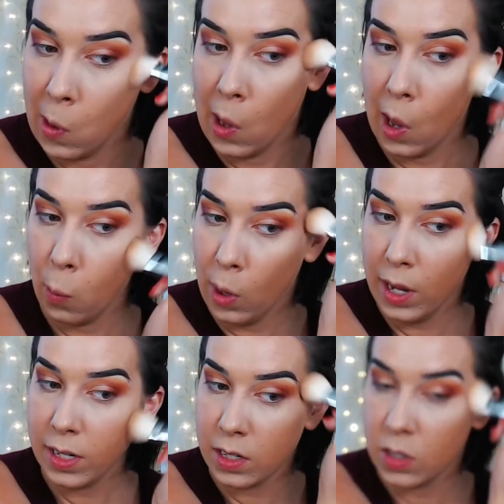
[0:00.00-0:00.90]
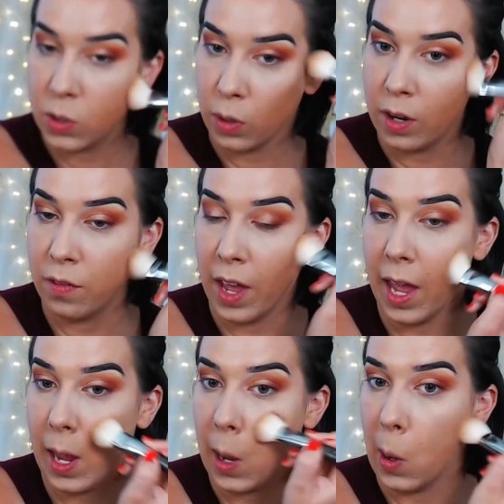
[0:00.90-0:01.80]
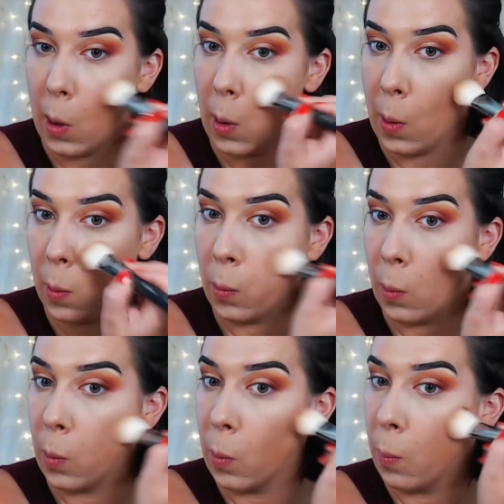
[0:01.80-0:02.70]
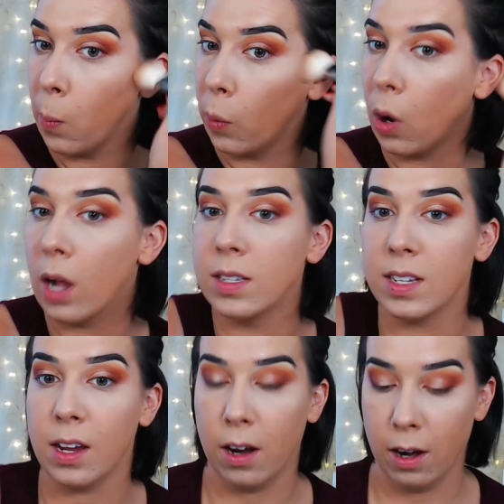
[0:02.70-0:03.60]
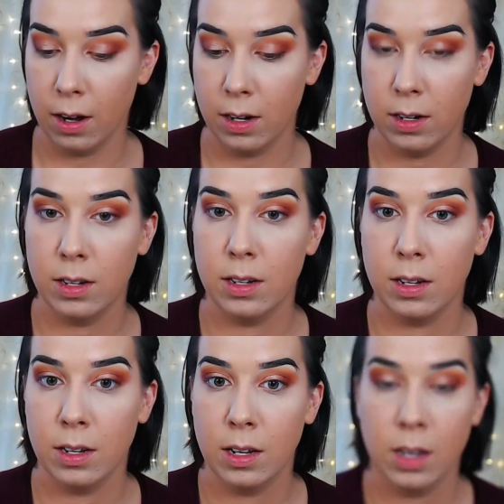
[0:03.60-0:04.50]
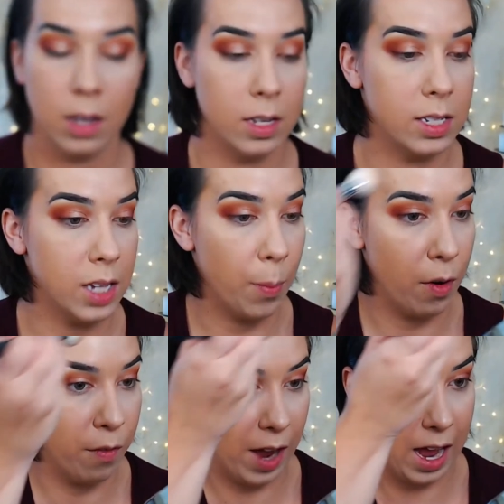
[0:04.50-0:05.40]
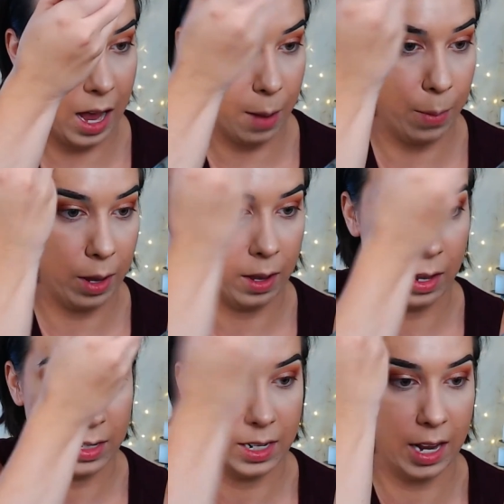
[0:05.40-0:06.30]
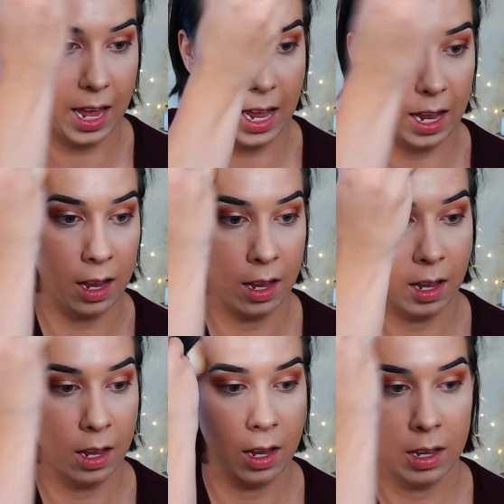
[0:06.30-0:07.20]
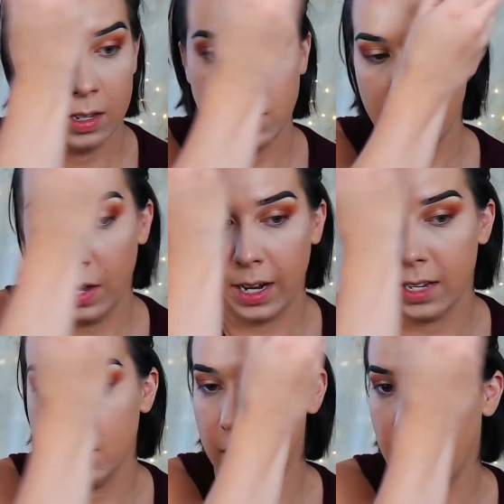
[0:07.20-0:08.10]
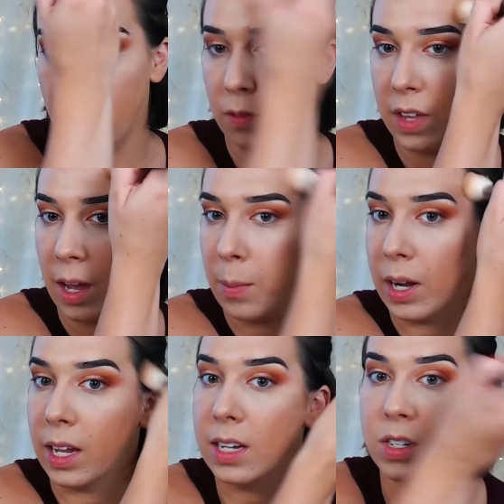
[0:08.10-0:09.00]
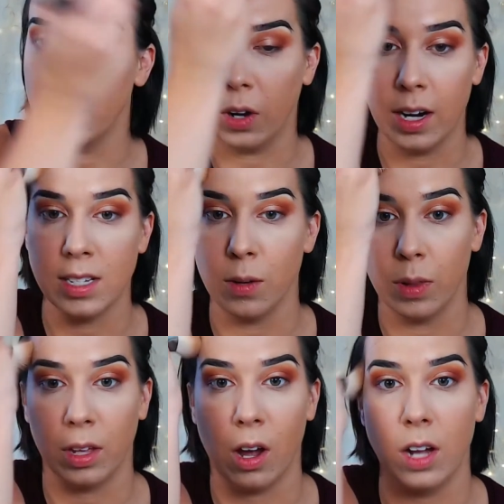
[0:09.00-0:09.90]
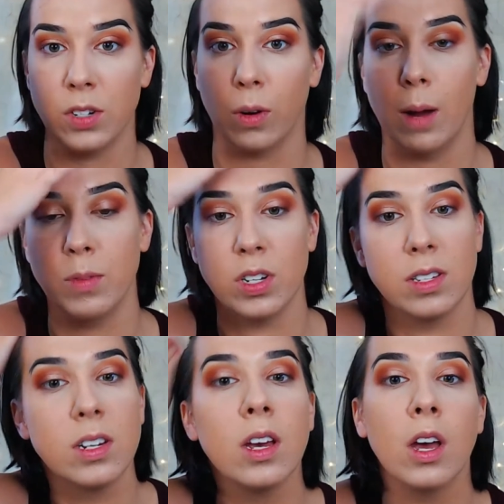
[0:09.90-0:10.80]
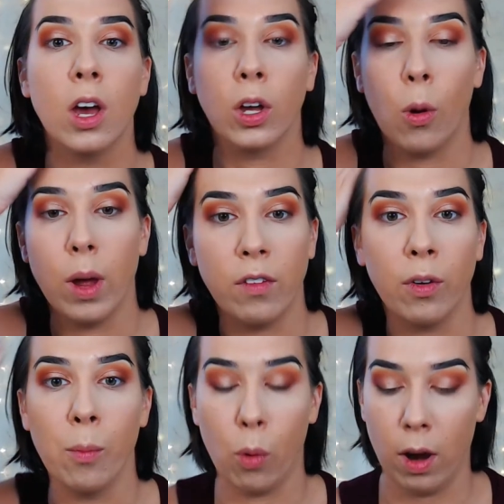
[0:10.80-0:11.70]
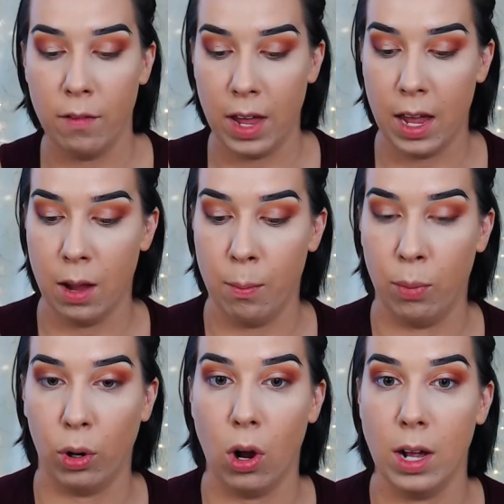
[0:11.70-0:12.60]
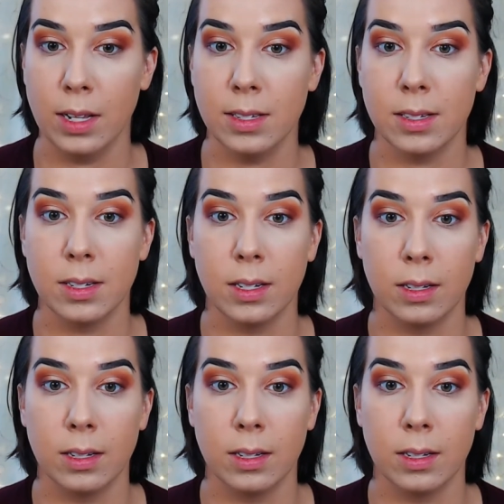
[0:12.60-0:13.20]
I want sort of a bronzier summer vibe today. So like I said, I don't think I'm gonna get too crazy with the contour. I'm just going for more of a bronzed